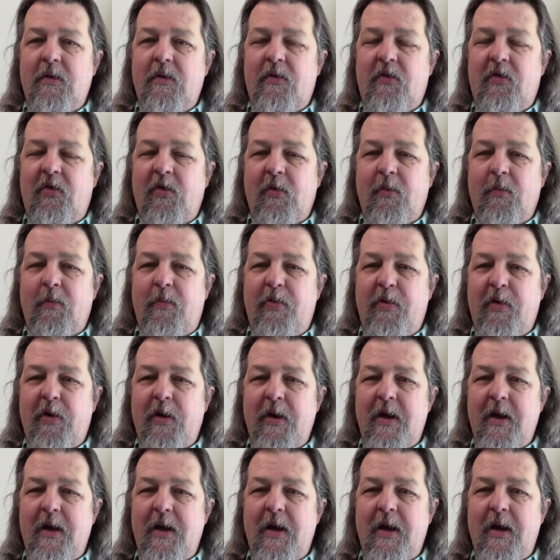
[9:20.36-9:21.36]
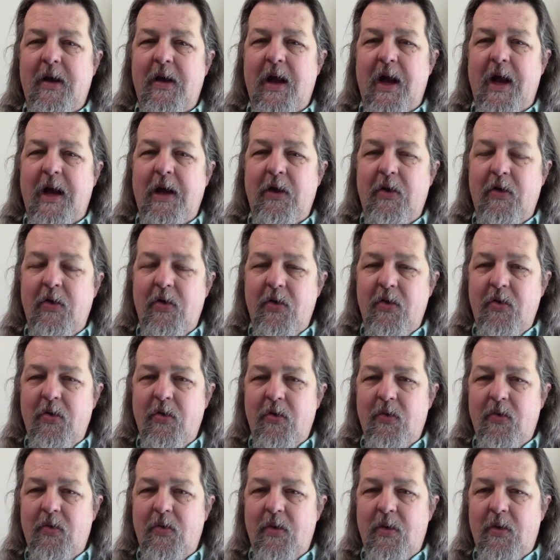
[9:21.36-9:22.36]
to put in a
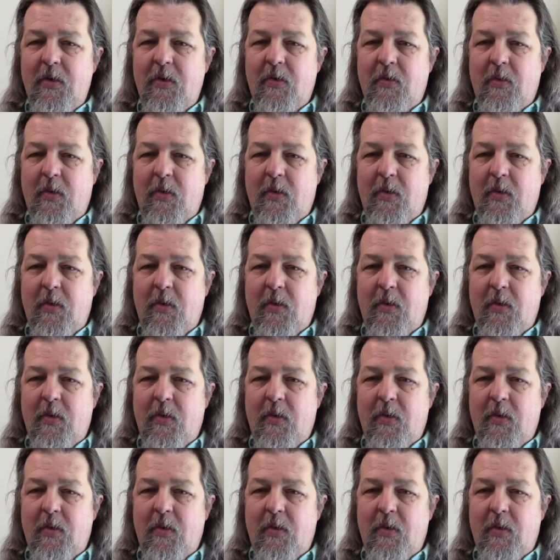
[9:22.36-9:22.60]
new